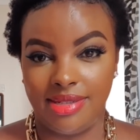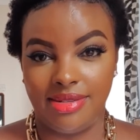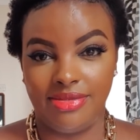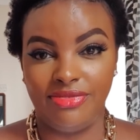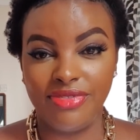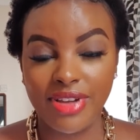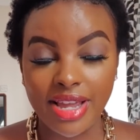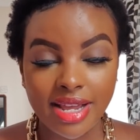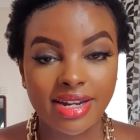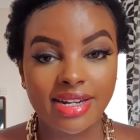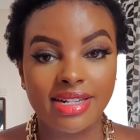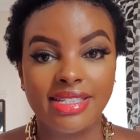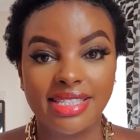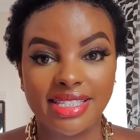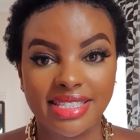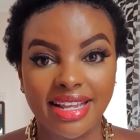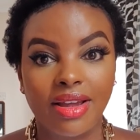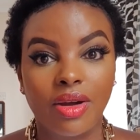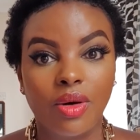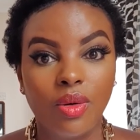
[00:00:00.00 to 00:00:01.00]
Very
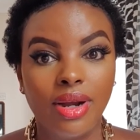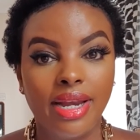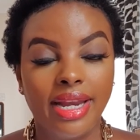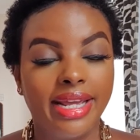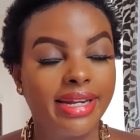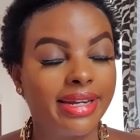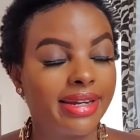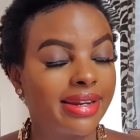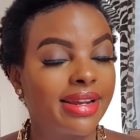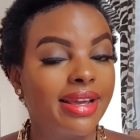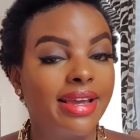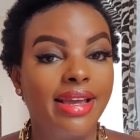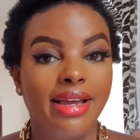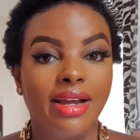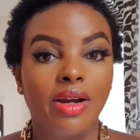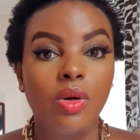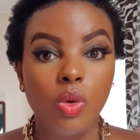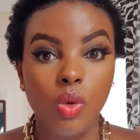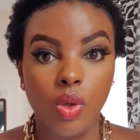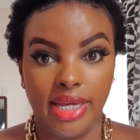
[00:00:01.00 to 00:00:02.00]
single and
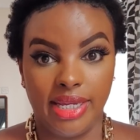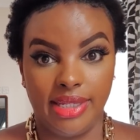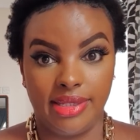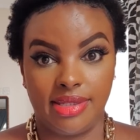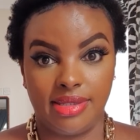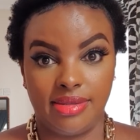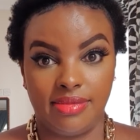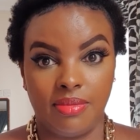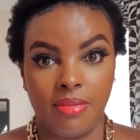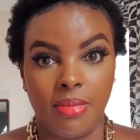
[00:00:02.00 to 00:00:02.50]
clueless.